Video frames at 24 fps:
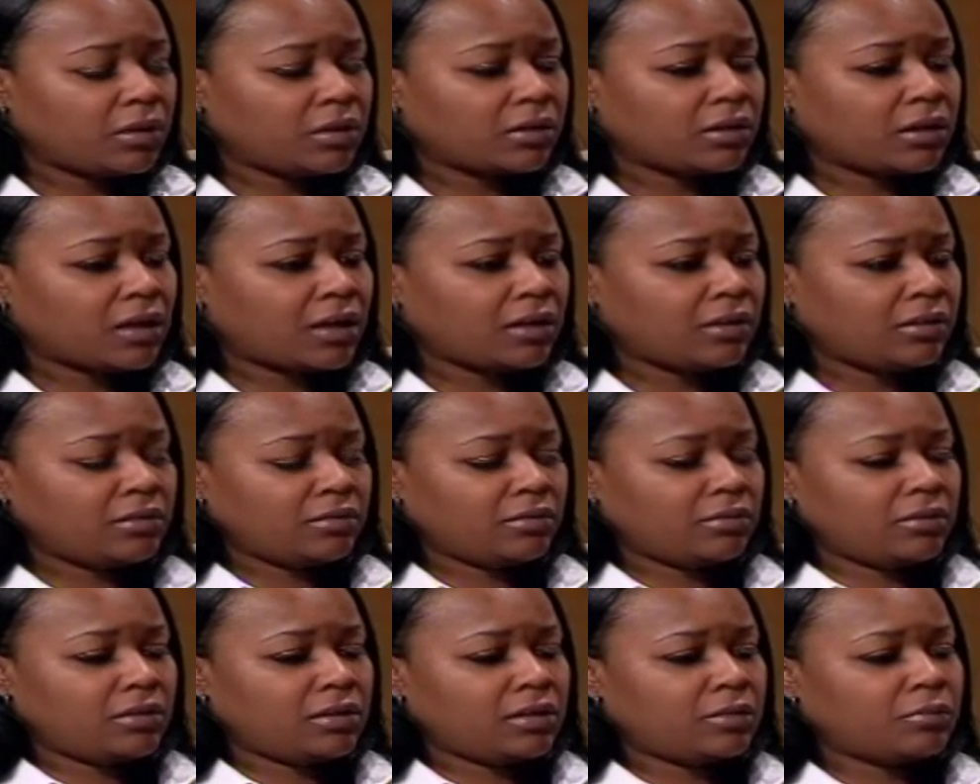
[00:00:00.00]
got
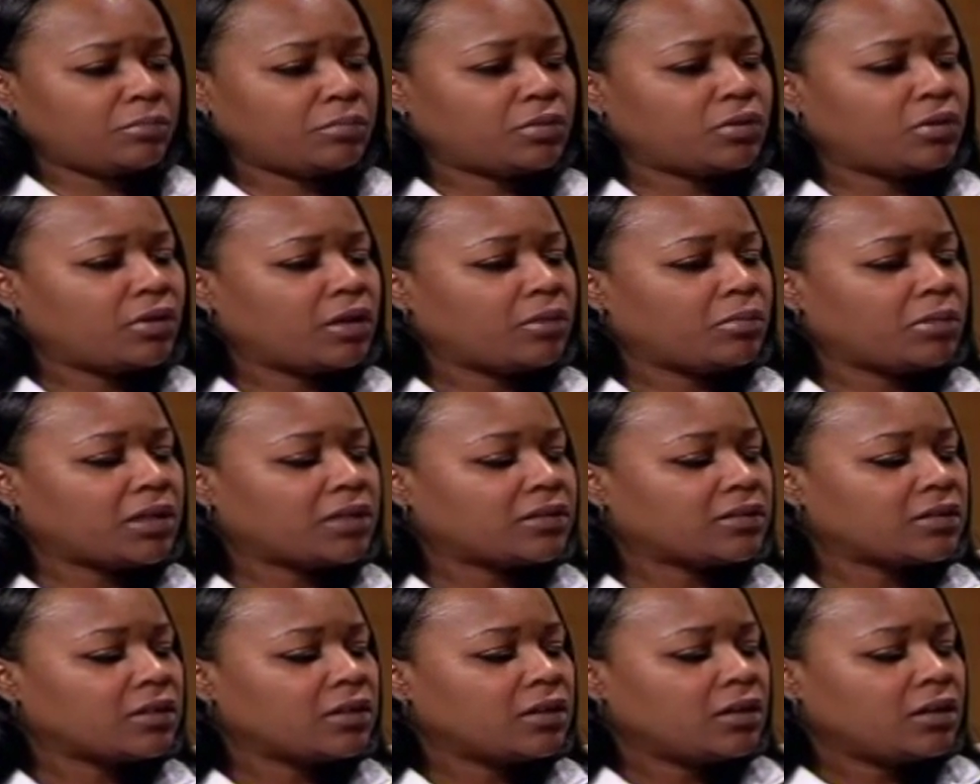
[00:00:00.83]
a, an
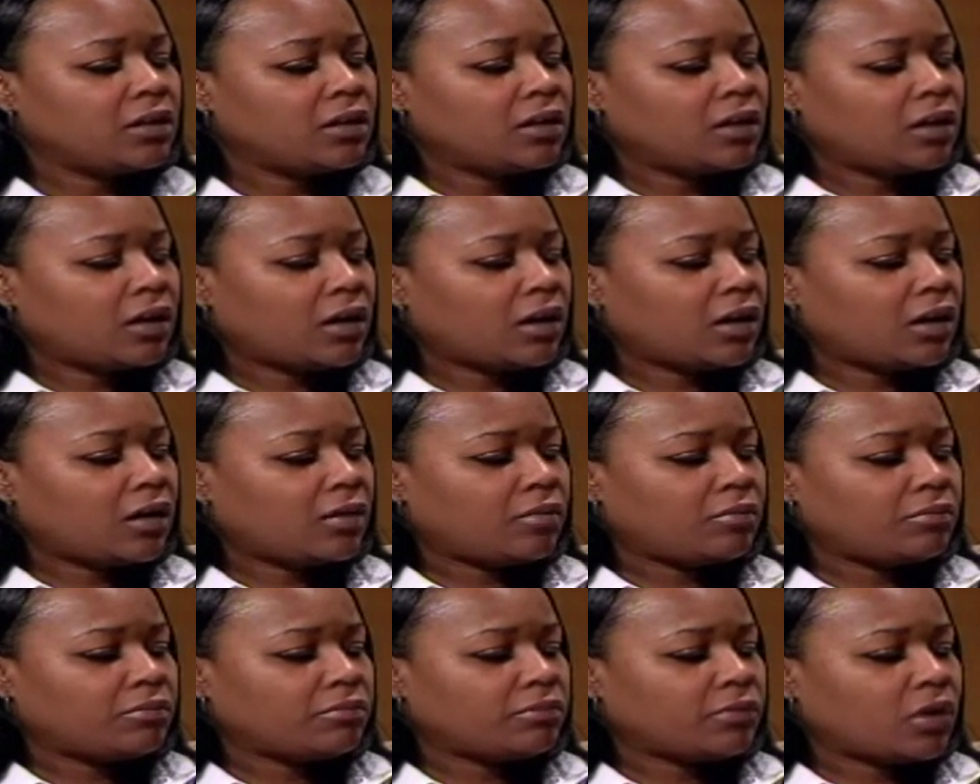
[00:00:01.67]
employment
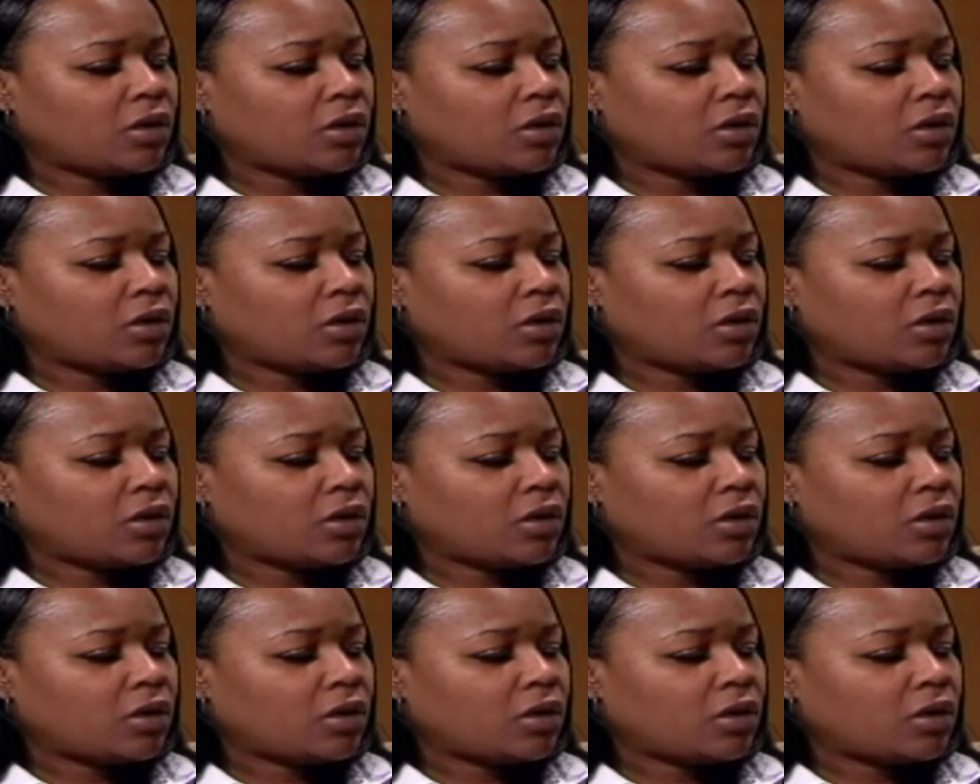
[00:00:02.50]
um,